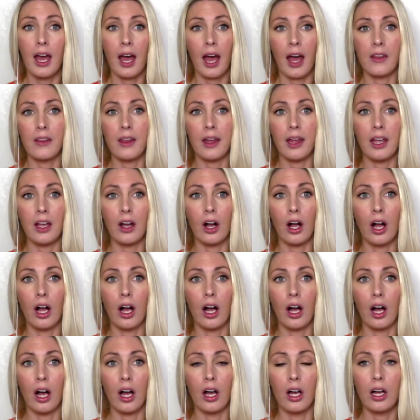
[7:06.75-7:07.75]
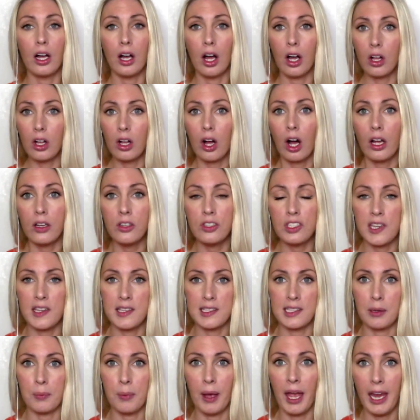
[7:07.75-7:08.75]
and they are
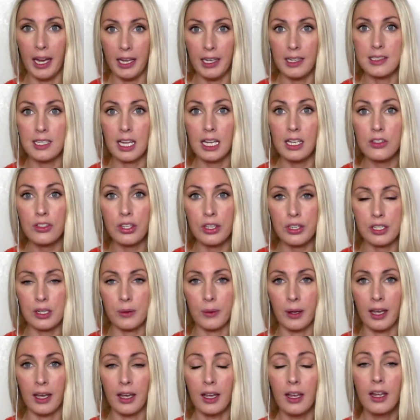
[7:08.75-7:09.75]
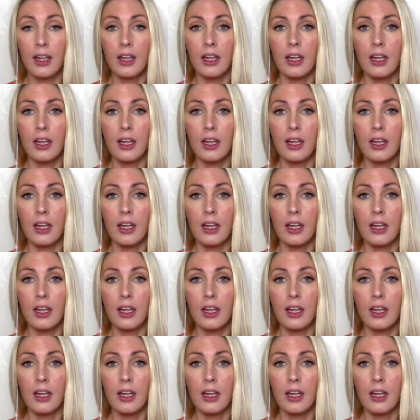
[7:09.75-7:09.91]
unconsciously paying attention to it.